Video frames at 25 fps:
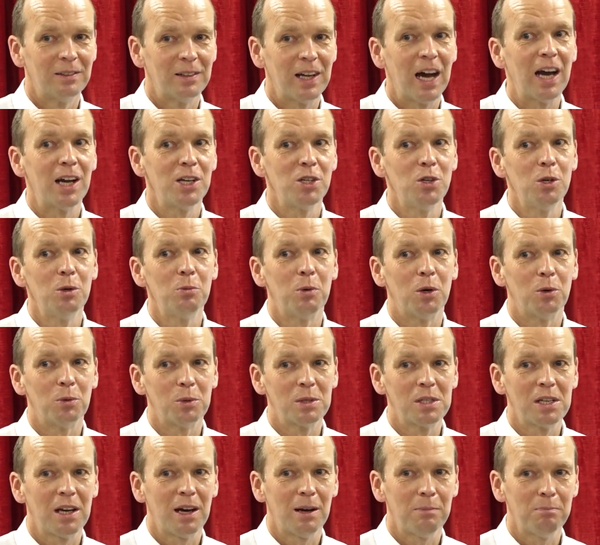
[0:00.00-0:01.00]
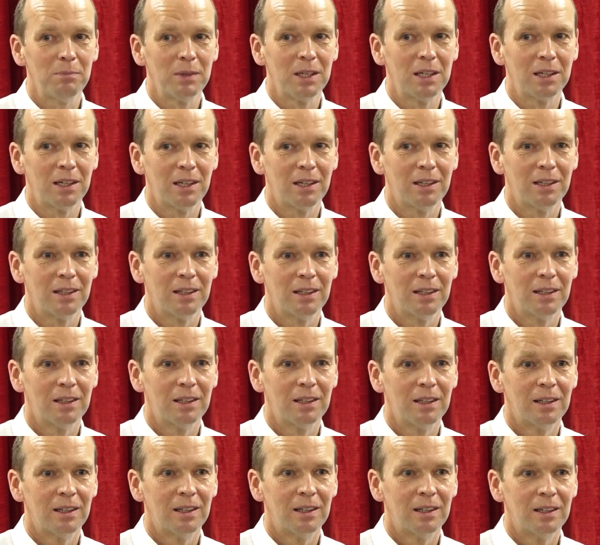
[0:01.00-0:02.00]
I knew what was happening.
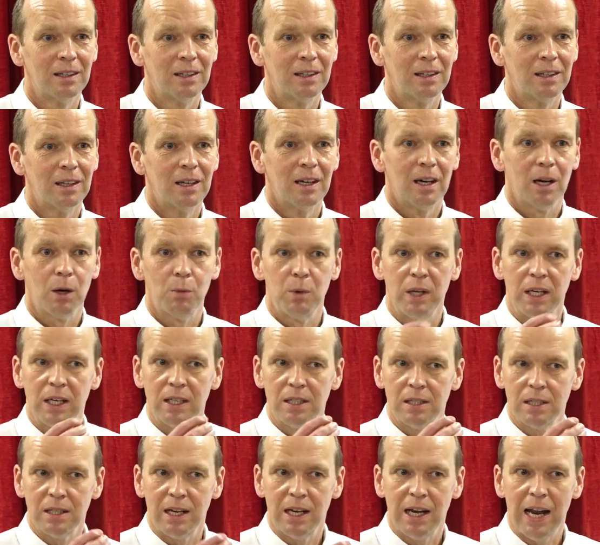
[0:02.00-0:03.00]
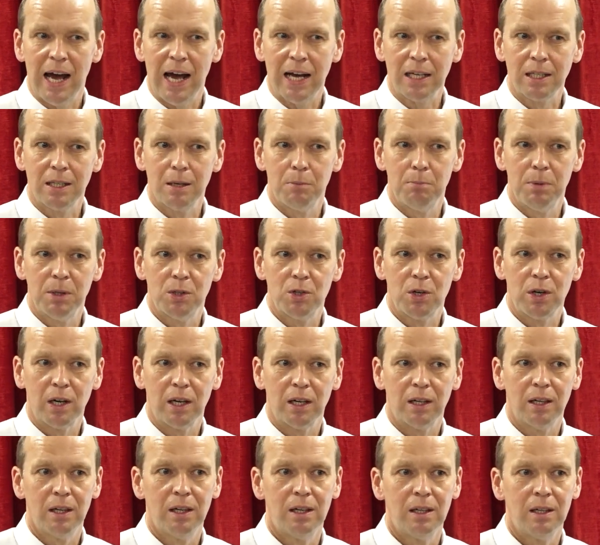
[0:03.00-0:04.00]
And when it's an act of
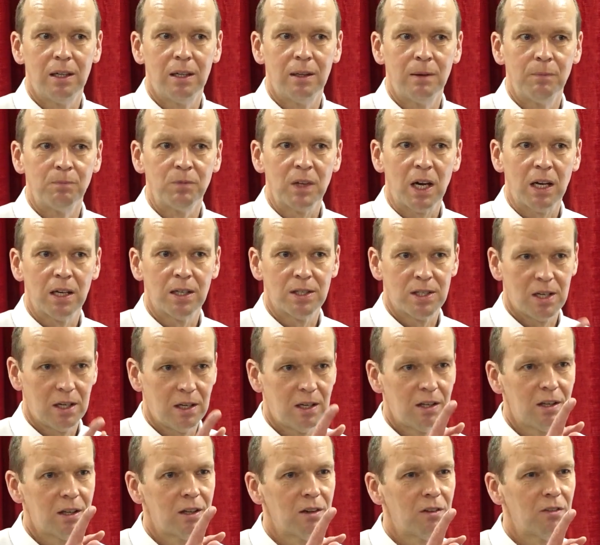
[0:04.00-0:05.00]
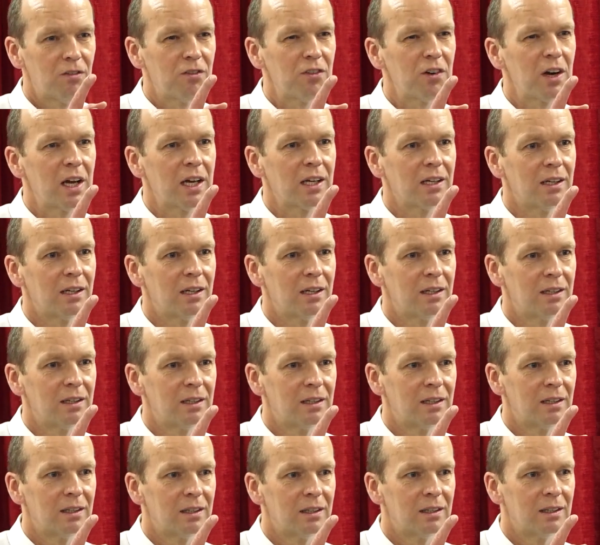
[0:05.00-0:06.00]
betrayal, and I said, friend,
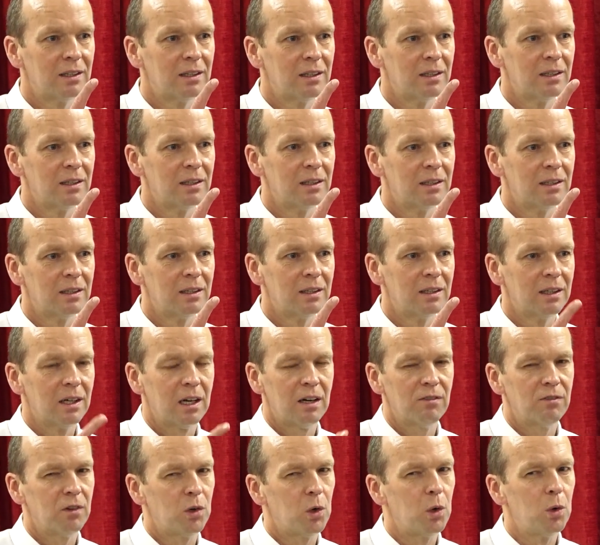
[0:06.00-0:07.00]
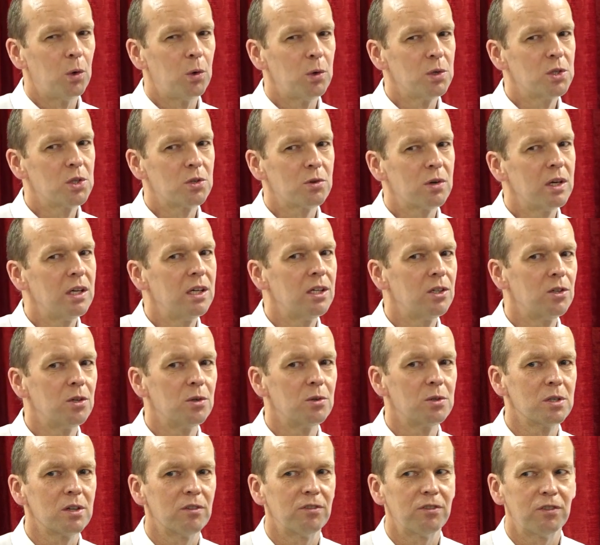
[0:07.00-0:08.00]
I've always treated you
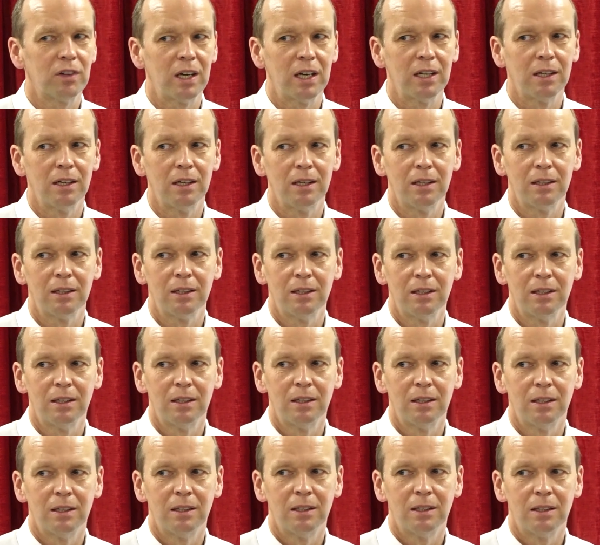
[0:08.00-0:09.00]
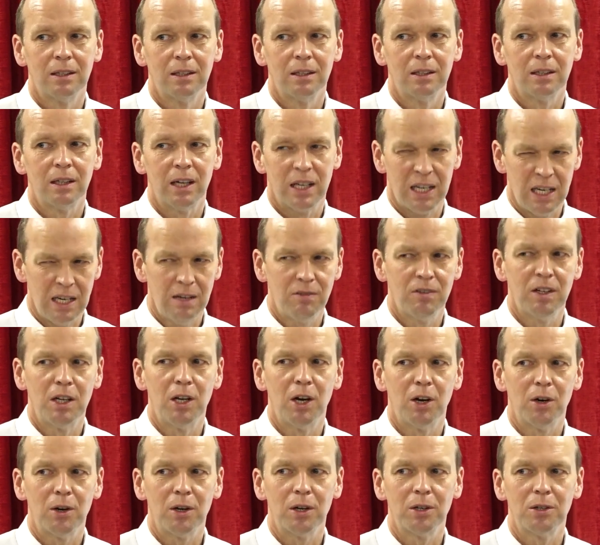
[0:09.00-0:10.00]
as a friend, and even
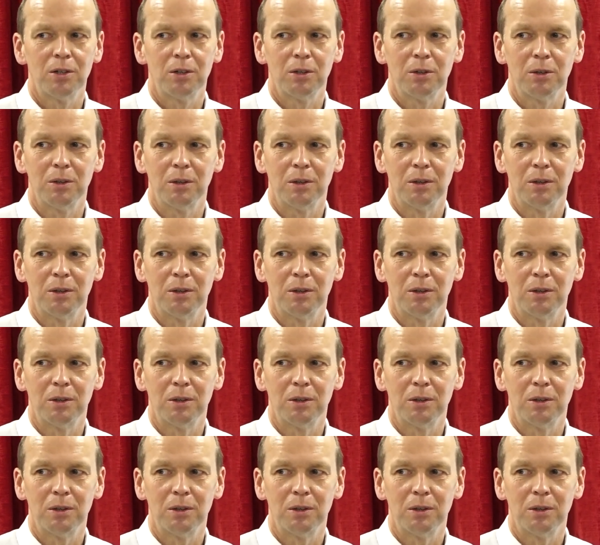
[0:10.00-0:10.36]
now I do.